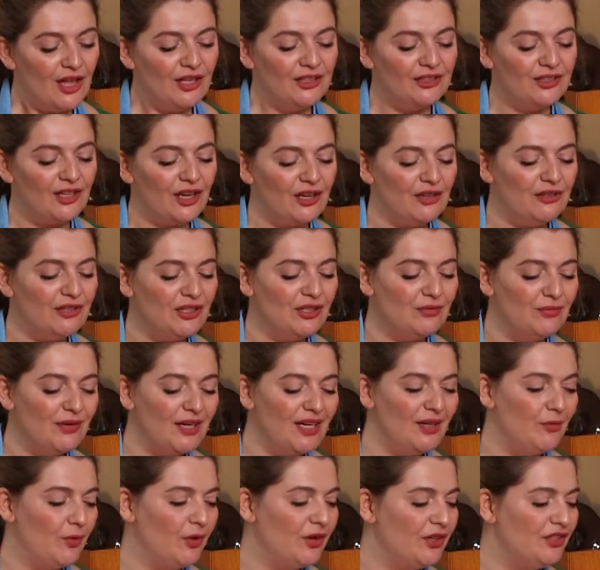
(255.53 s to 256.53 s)
So you
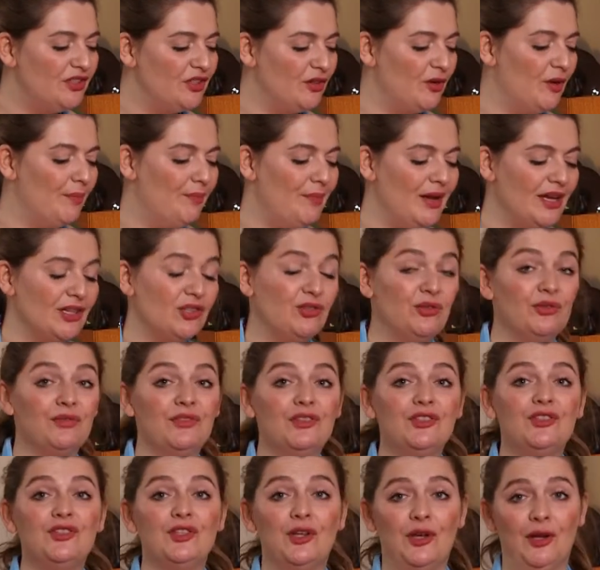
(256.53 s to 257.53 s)
really want to do a mixture of
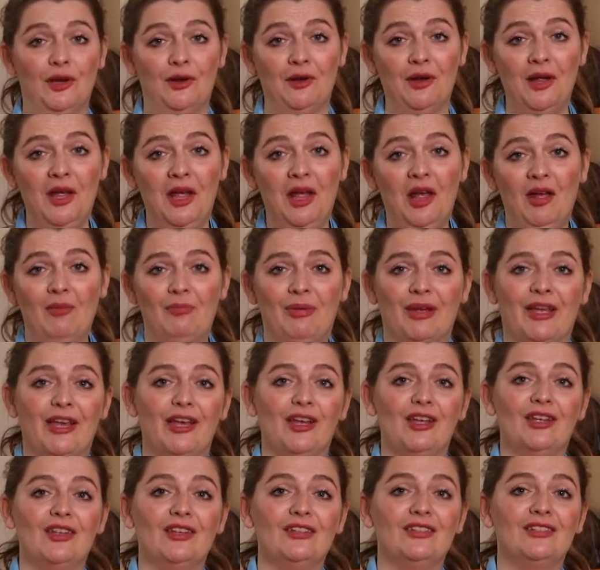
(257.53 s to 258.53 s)
the two,
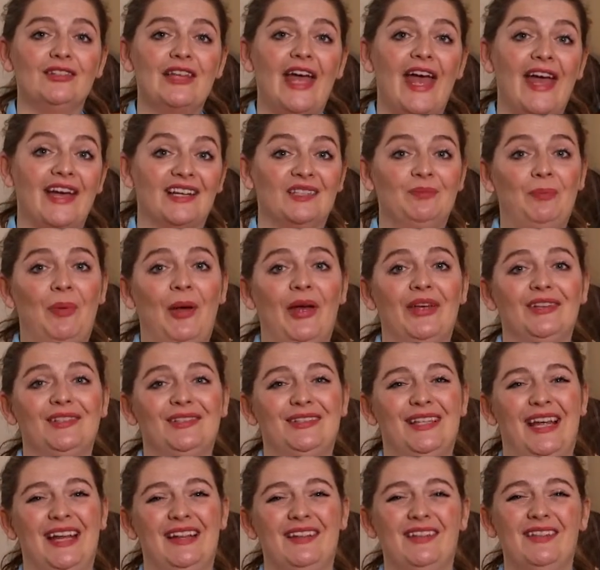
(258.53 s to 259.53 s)
because experts
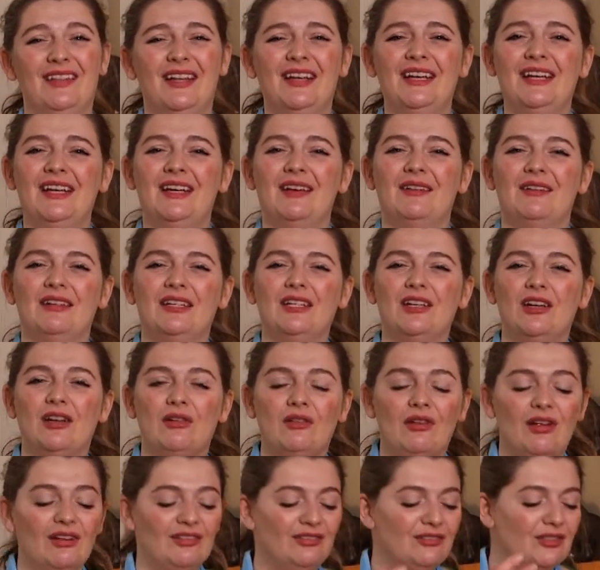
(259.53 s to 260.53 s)
say that they need
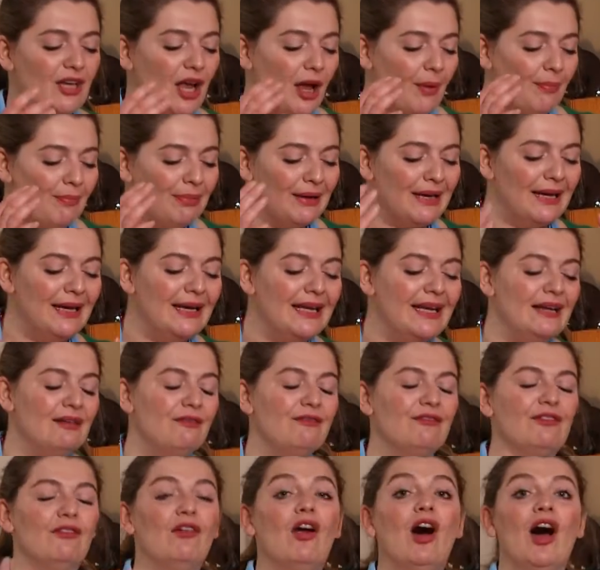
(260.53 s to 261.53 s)
a complete
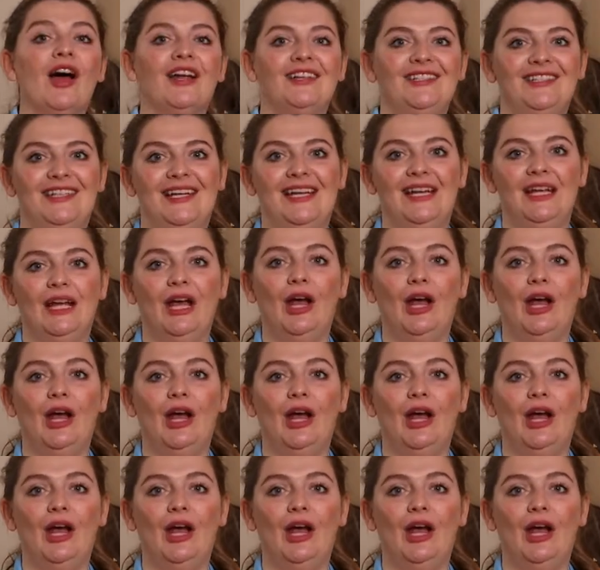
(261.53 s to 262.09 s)
variety